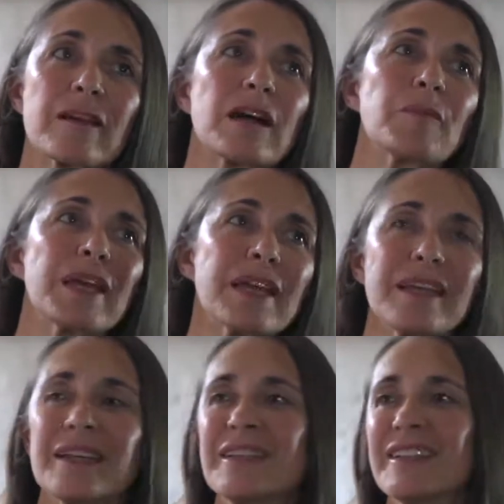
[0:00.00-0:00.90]
coming
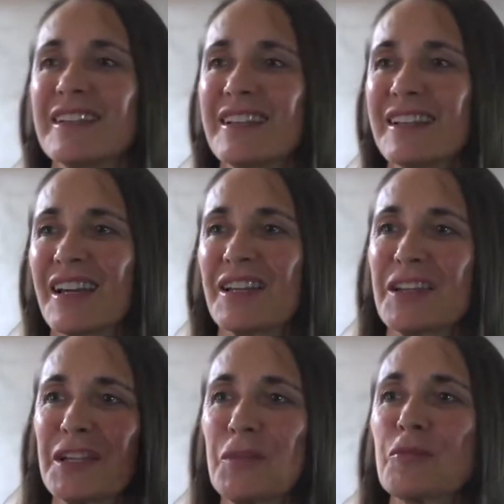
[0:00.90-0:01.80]
in
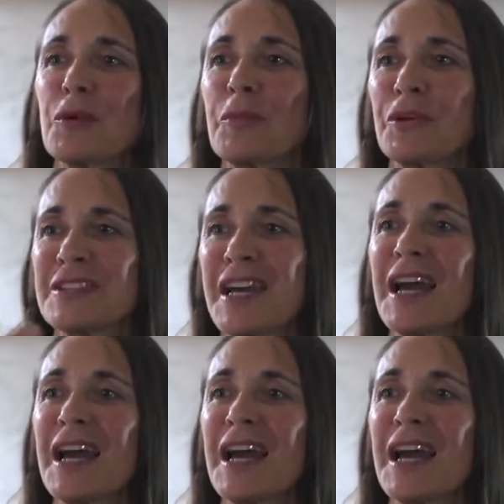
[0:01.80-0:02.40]
at inappropriate